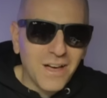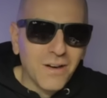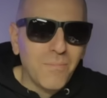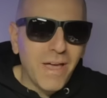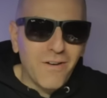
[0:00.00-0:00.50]

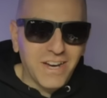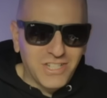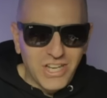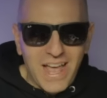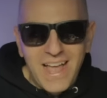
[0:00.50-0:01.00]

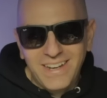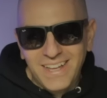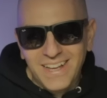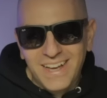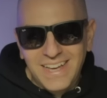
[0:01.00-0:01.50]
bearish,
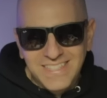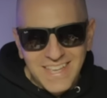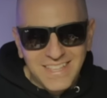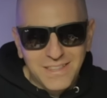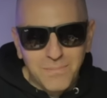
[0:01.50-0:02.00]
and I
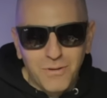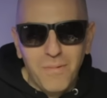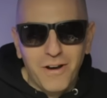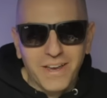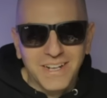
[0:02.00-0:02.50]
said that the bull
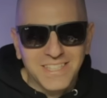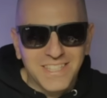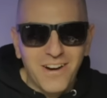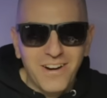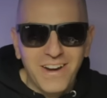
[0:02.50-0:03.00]
market is
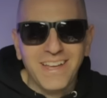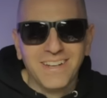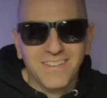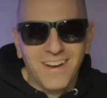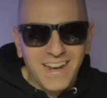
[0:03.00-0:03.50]
starting,
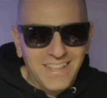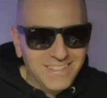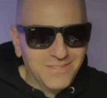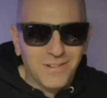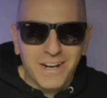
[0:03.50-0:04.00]
right?
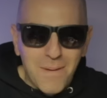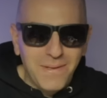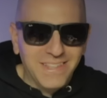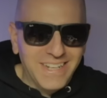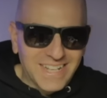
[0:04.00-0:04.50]
And what
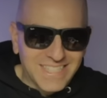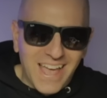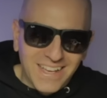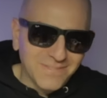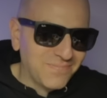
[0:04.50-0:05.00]
happened the next
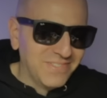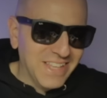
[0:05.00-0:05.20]
day?